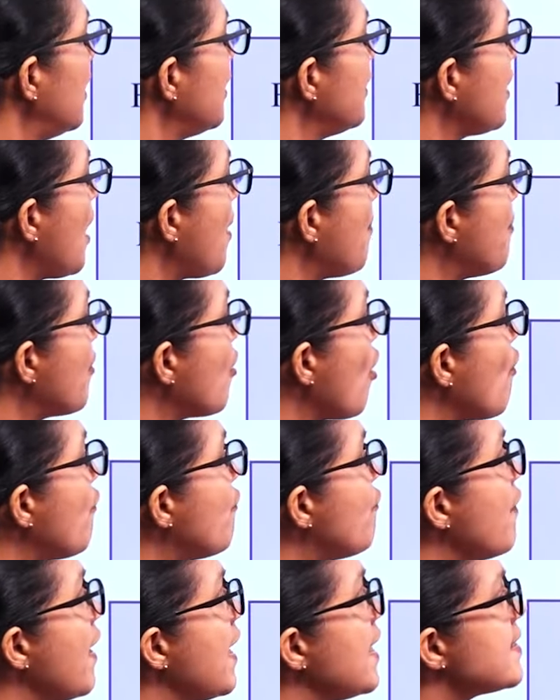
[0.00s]
Number of
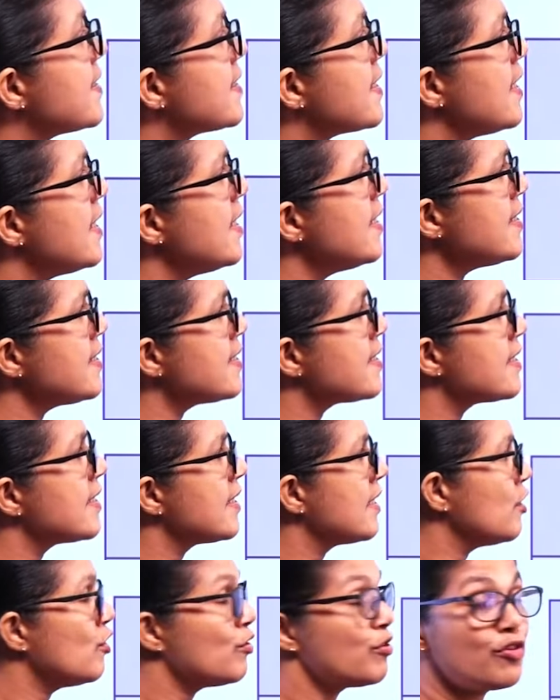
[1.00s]
faces,
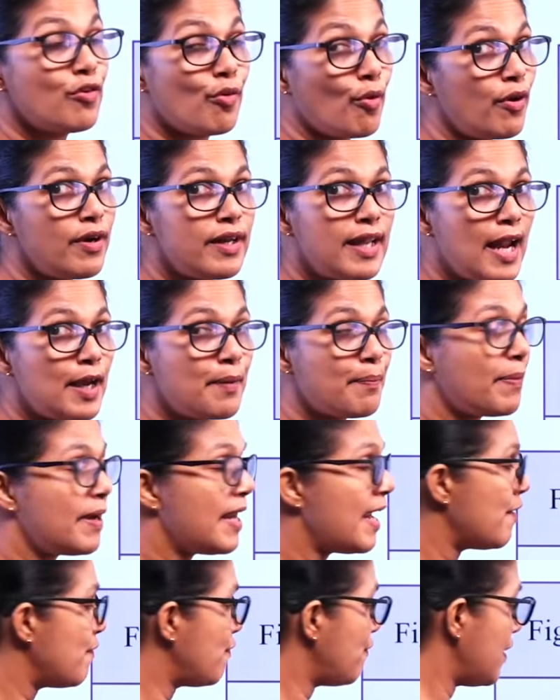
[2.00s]
you don't get plane